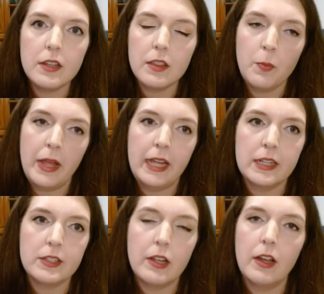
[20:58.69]
the
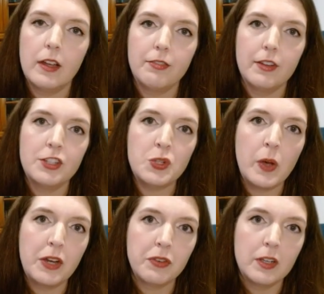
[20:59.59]
pants off a
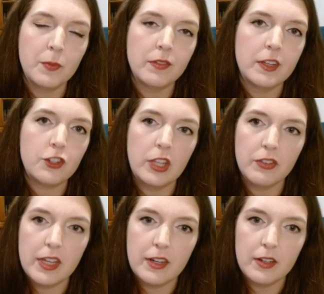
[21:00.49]
200 provisionally
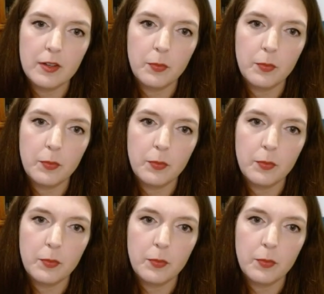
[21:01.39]
rated